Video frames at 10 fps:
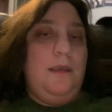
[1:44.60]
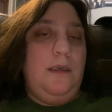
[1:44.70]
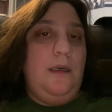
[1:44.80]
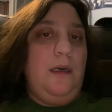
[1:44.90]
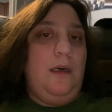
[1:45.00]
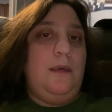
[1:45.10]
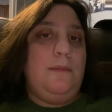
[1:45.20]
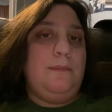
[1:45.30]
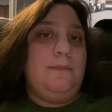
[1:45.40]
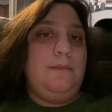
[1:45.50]

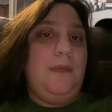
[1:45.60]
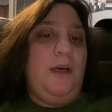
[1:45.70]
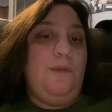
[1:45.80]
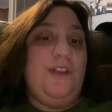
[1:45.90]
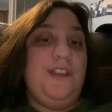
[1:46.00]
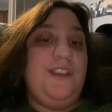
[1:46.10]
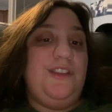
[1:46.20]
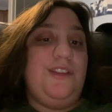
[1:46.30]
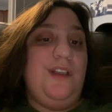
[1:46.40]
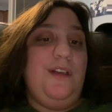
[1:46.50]
um, i wanted to
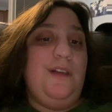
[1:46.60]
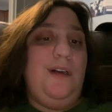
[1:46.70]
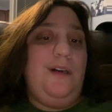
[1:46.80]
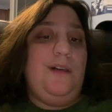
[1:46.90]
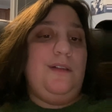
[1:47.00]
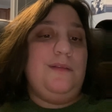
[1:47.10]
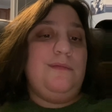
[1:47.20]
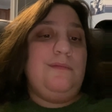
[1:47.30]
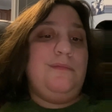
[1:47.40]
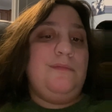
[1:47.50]
say uh,
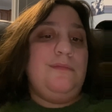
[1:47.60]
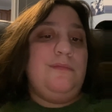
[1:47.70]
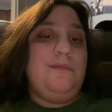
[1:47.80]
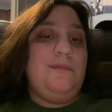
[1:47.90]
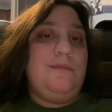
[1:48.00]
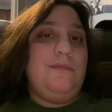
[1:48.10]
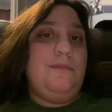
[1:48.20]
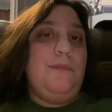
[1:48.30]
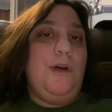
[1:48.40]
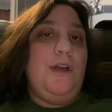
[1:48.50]

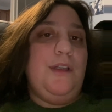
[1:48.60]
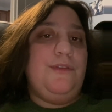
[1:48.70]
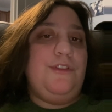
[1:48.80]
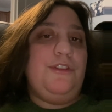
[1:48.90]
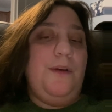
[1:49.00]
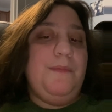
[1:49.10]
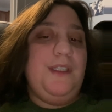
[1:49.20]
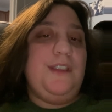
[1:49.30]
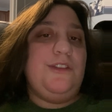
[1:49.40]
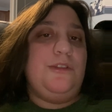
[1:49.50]
if
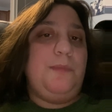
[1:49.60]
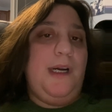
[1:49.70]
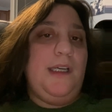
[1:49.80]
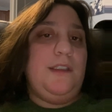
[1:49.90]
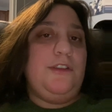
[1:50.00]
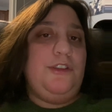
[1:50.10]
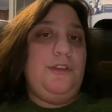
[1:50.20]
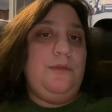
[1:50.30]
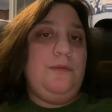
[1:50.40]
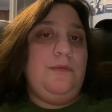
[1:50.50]
something inspires
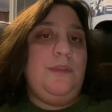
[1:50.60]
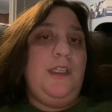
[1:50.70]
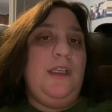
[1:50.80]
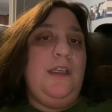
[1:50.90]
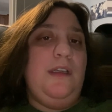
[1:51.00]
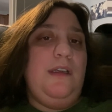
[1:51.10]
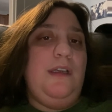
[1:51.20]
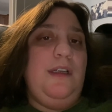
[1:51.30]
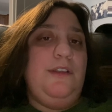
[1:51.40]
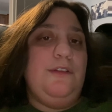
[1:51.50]
you
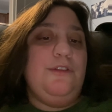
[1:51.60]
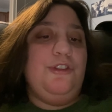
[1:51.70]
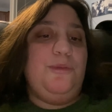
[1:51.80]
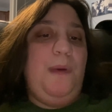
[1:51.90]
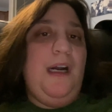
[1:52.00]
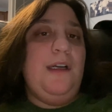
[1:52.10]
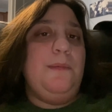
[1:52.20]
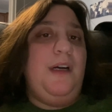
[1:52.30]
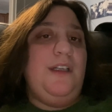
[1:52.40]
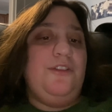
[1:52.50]
and you're inspired
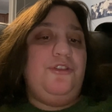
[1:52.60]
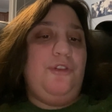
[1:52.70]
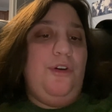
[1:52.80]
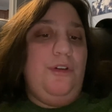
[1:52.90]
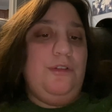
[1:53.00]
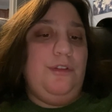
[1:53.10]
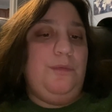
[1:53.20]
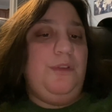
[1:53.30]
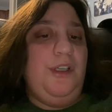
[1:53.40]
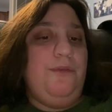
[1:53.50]
by a song or
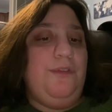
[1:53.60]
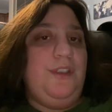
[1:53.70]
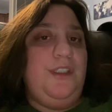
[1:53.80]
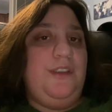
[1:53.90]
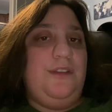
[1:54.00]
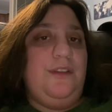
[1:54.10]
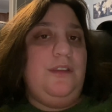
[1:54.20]
whatever it is